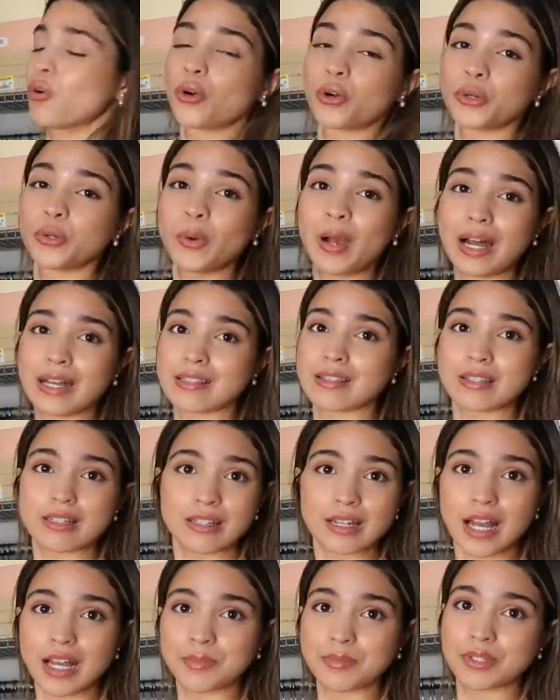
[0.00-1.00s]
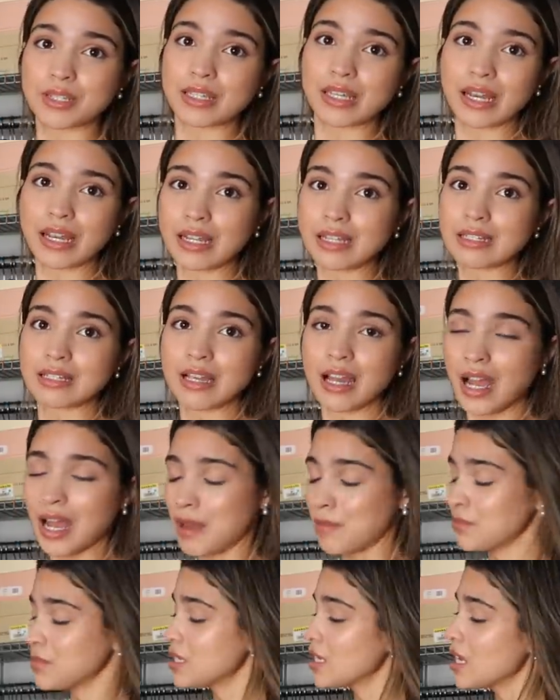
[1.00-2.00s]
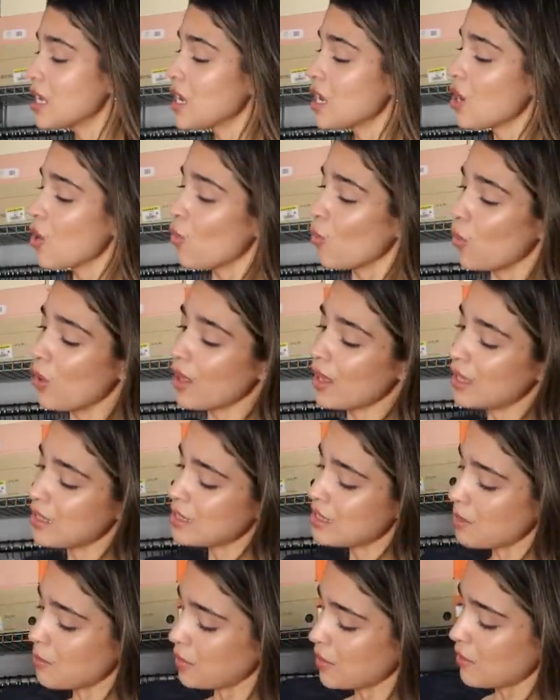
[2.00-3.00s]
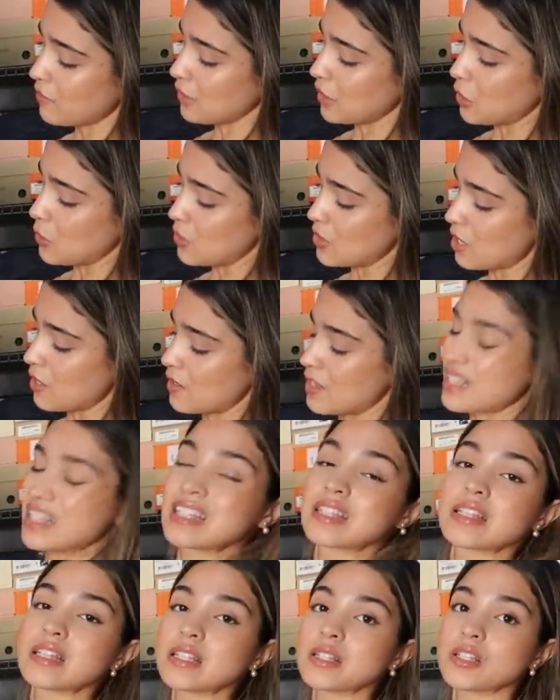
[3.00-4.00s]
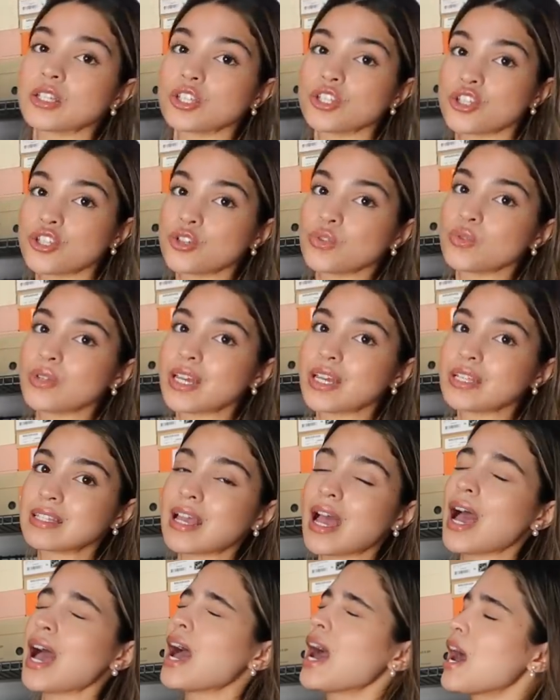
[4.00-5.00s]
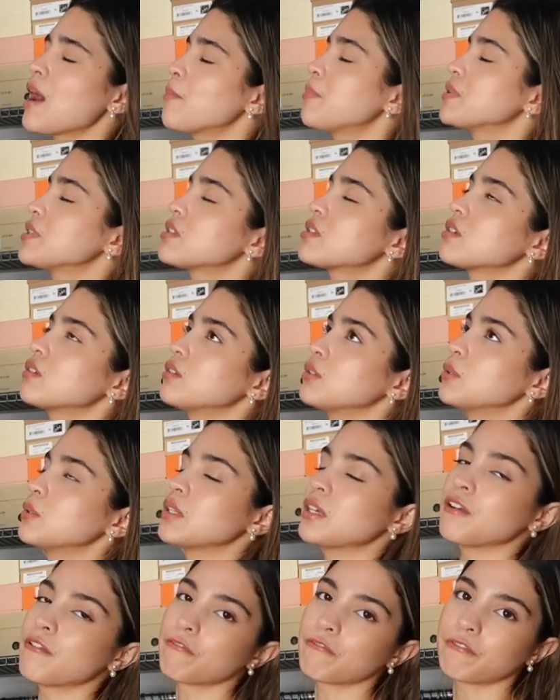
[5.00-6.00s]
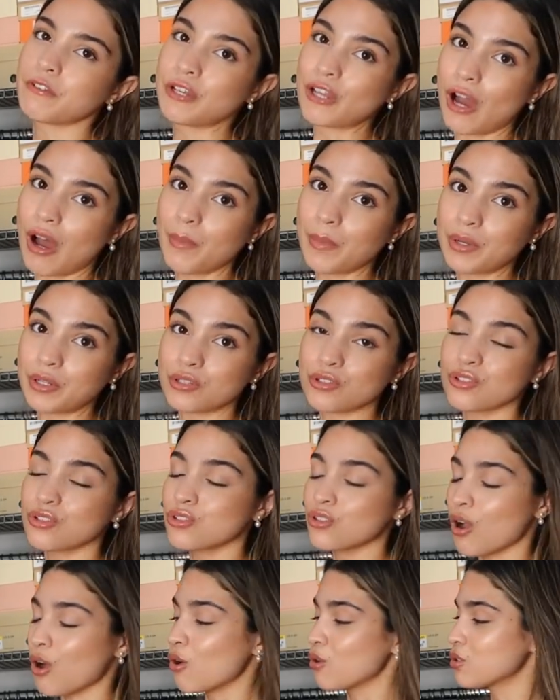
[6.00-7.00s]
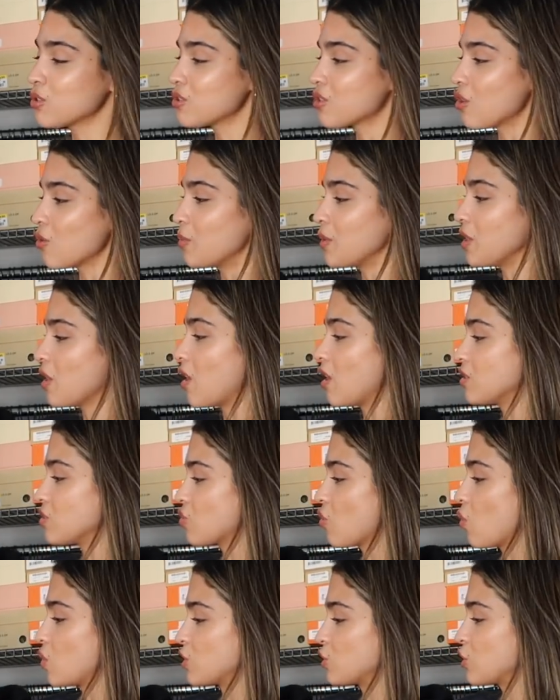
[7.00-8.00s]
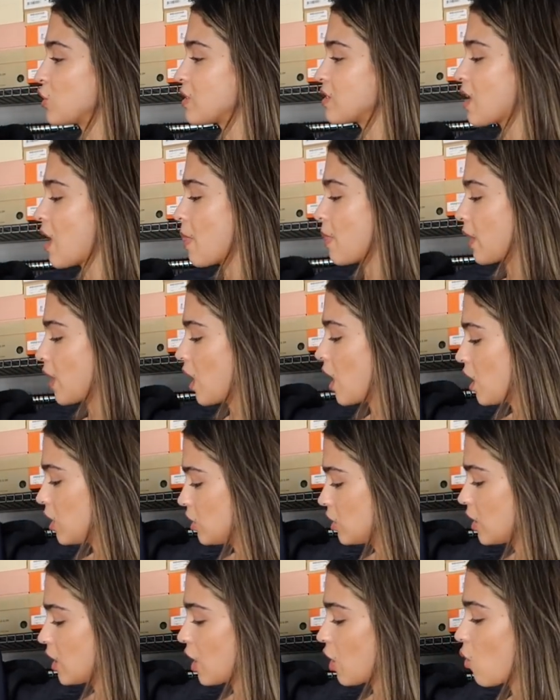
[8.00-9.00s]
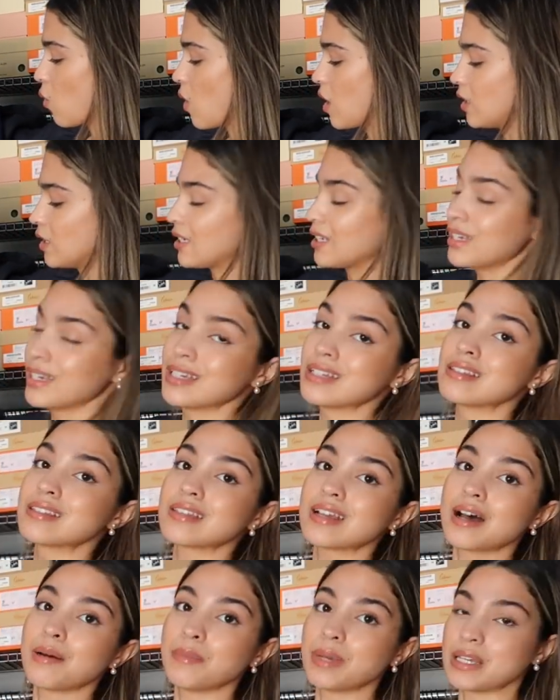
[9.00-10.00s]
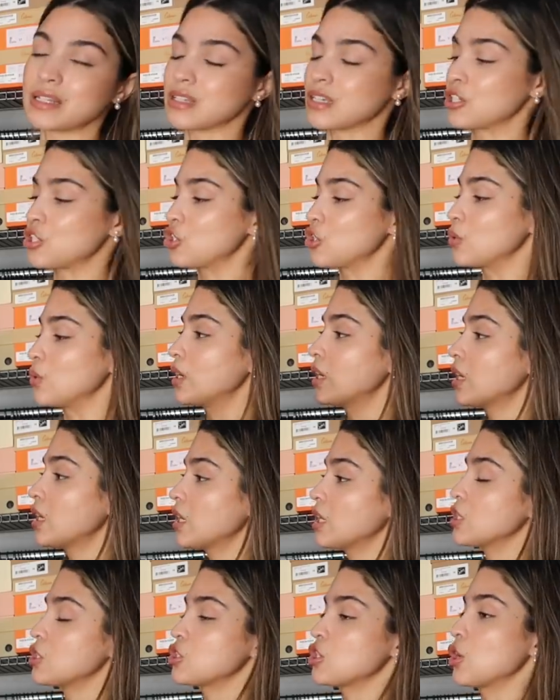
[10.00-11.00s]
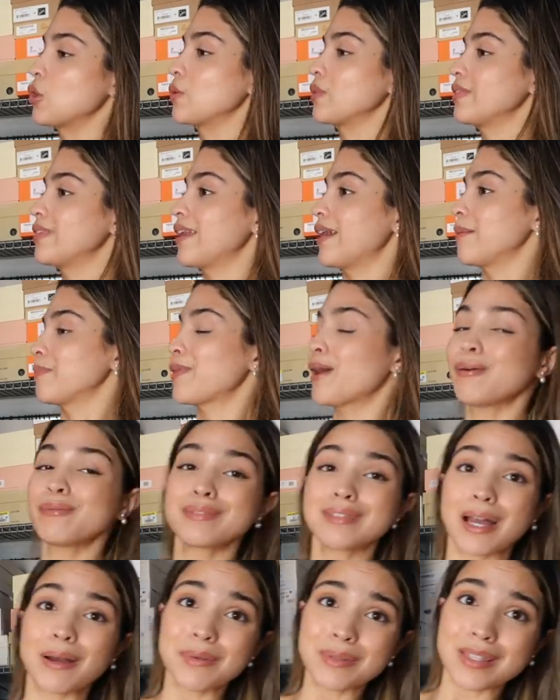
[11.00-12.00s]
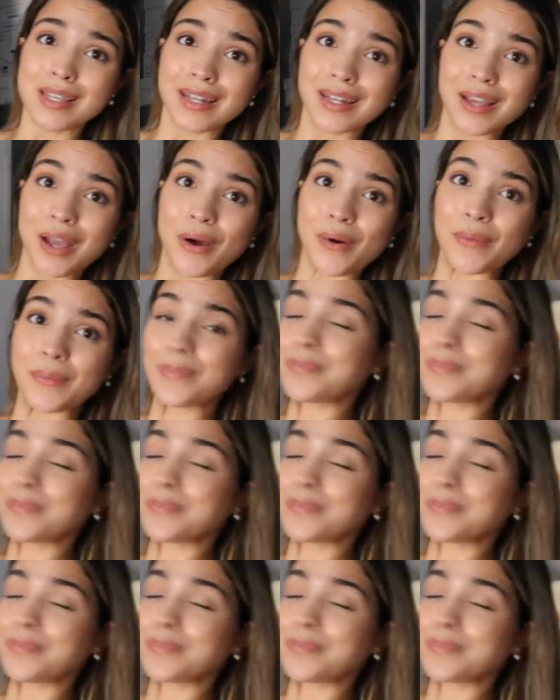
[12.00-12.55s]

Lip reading: or who has the time to get it hemmed will get some lovely use out of this, because this suit is absolutely phenomenal. So beyond gorgeous, and the color and quality is amazing too. So yeah, that one's gonna go.